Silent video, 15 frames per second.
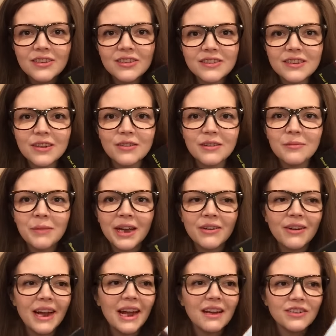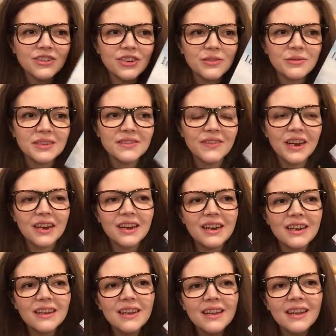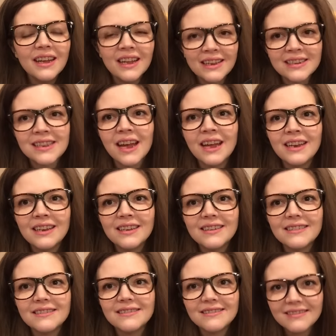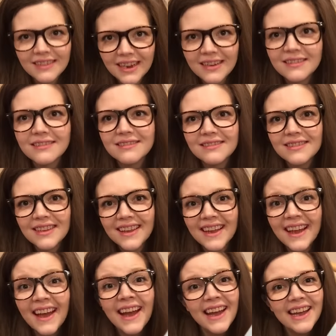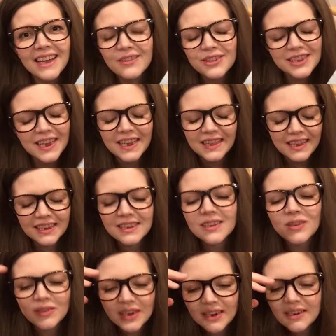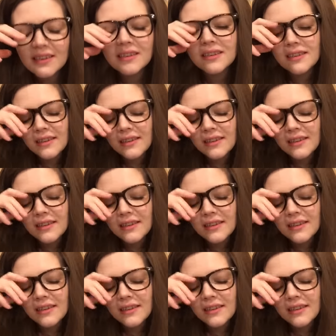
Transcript: just know that my reaction was very excited. And it was like this. Hold on.